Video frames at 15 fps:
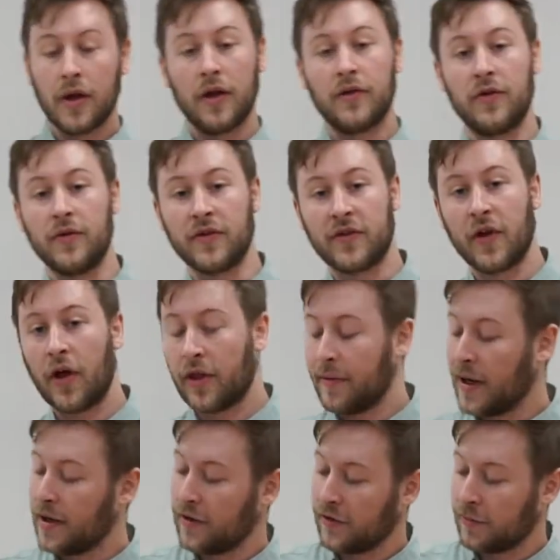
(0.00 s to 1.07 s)
To install the
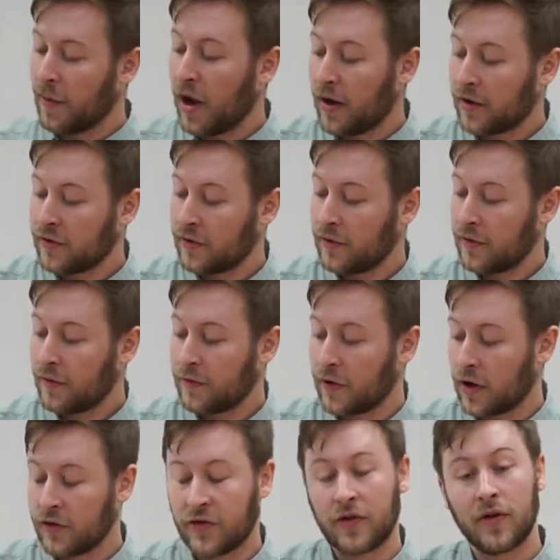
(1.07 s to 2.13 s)
maintenance box,
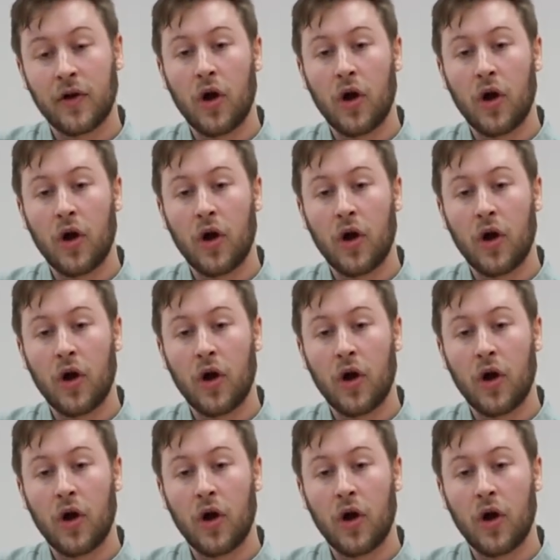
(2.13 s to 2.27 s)
first